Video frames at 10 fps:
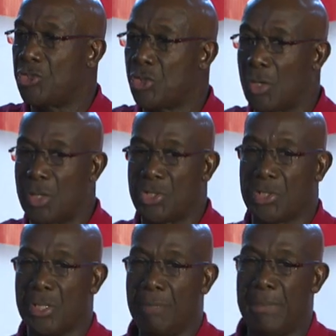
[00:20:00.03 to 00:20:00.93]
George.
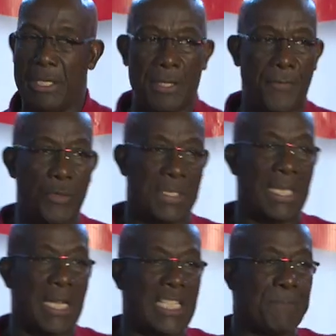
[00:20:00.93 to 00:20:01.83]
Many of you see her
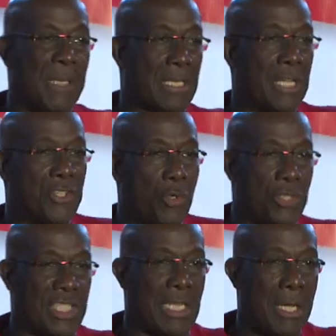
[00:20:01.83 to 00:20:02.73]
as speaker. You know
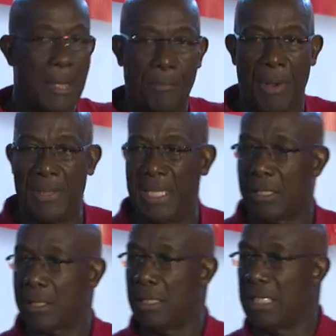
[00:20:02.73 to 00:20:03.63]
she's a prominent
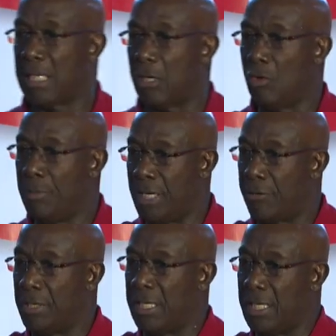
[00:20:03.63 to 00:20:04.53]
legal
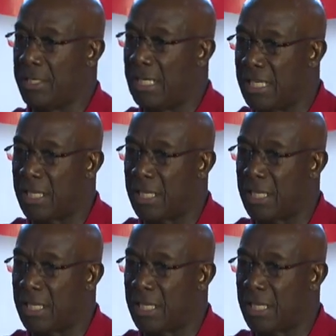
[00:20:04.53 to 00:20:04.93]
luminary in the legal